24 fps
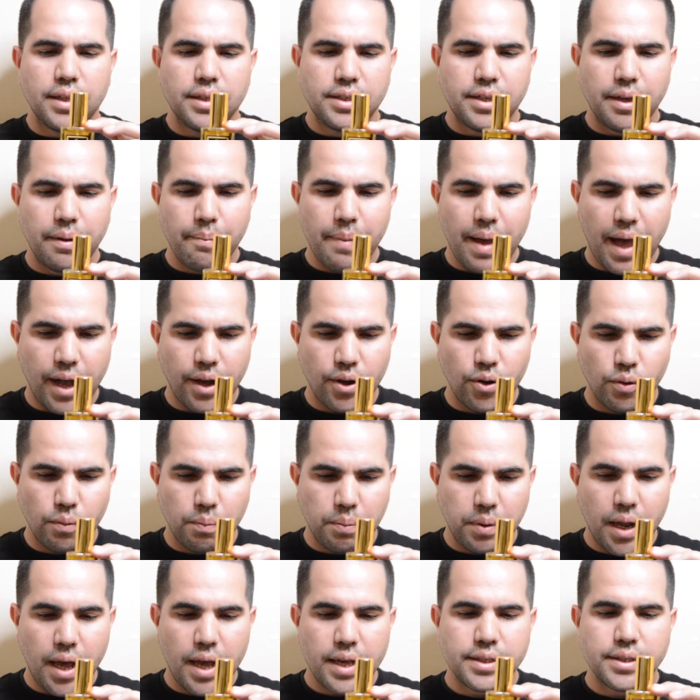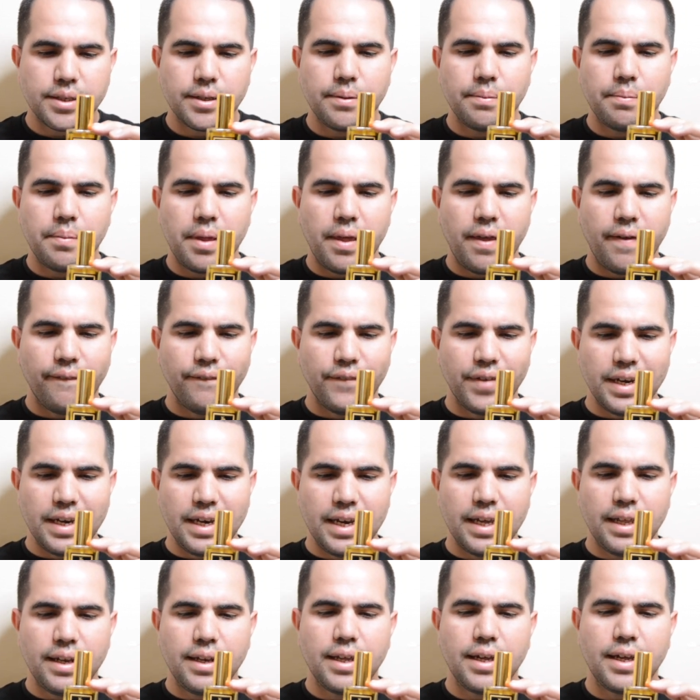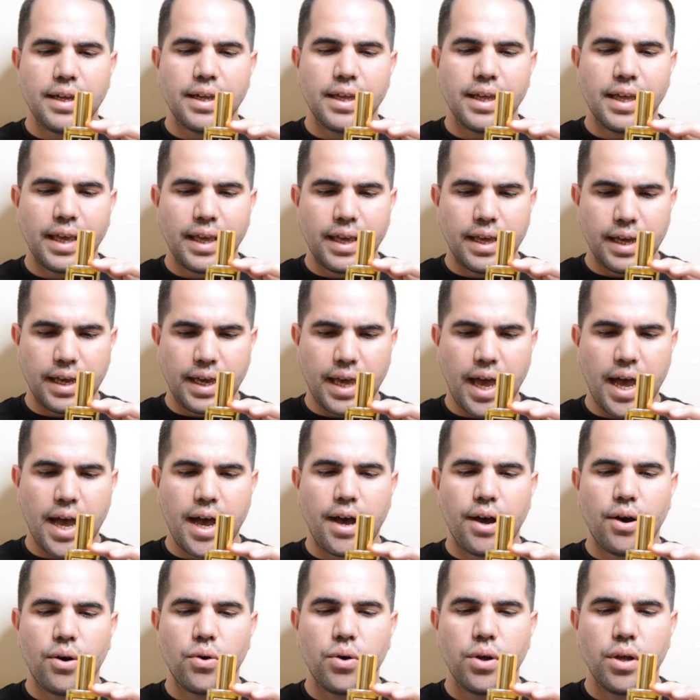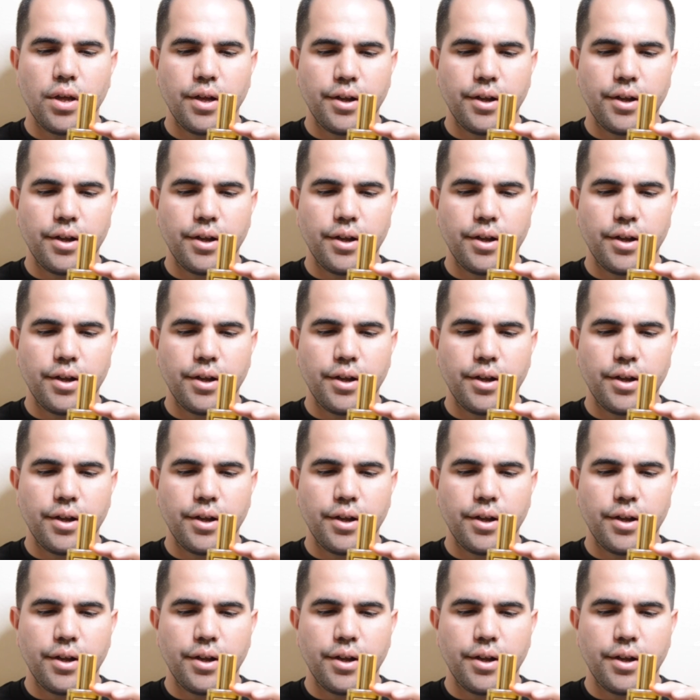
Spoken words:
tobacco blossom, vanilla, cacao,